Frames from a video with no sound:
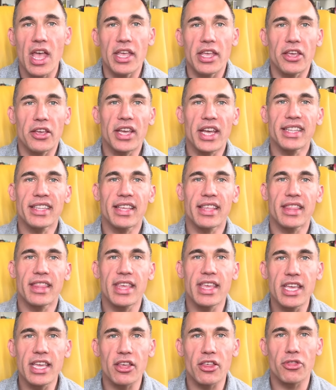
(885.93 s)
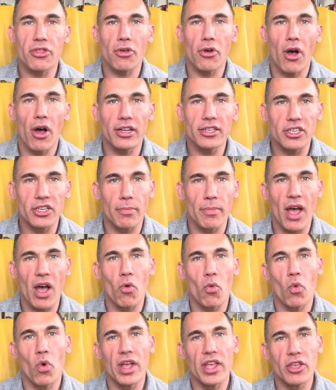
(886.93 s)
you get to think thoughts
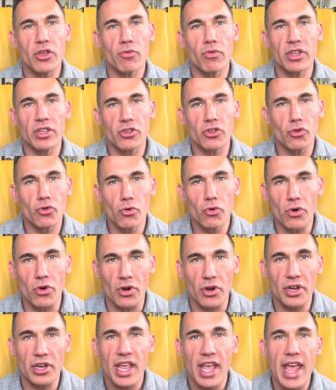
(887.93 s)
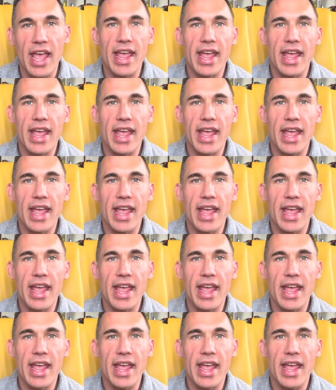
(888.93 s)
about what you endured